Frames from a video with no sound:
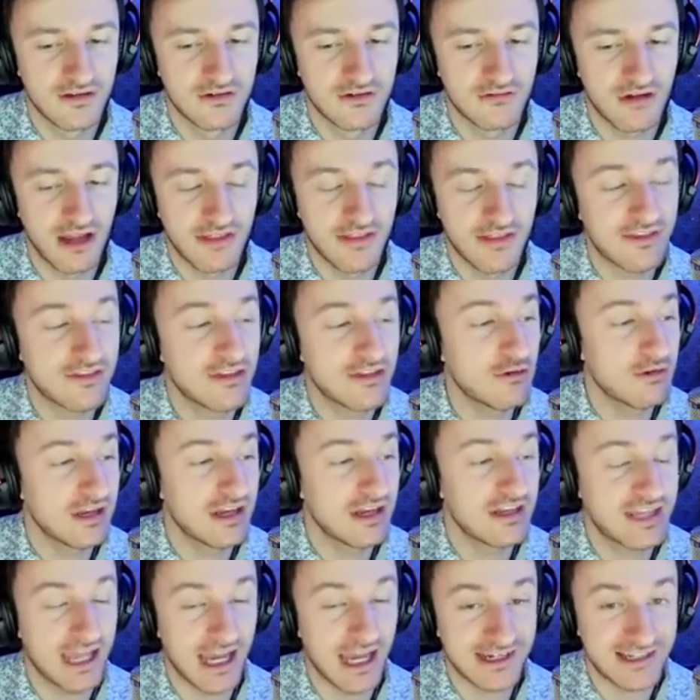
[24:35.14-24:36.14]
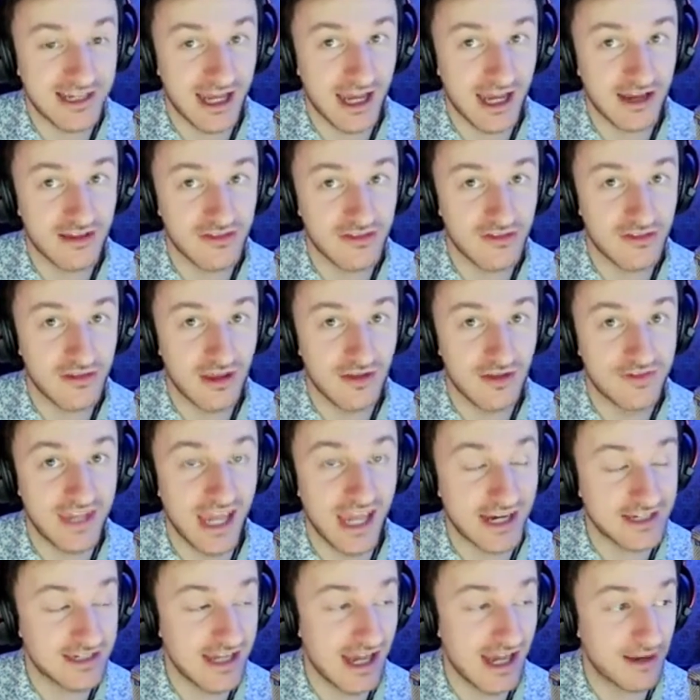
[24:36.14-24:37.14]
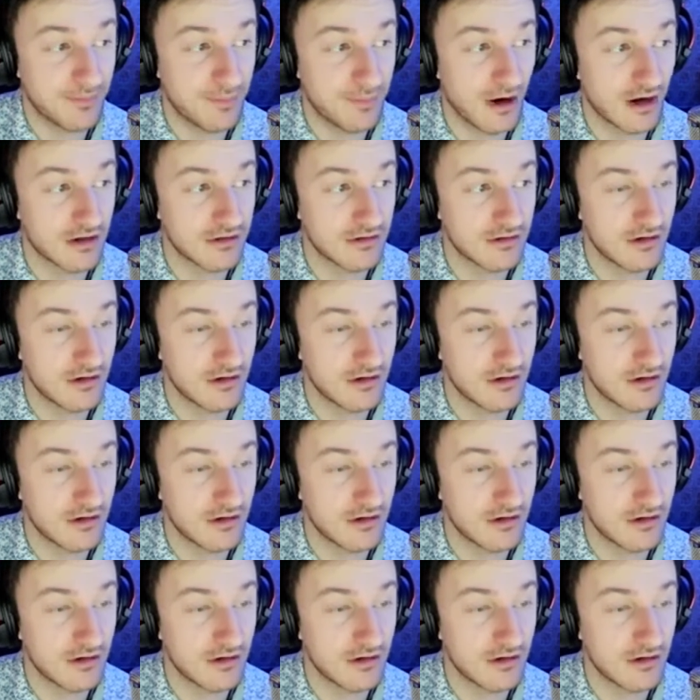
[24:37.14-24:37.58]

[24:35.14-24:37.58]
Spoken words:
Unless you did Tech Decks. If Tech Deck Dude,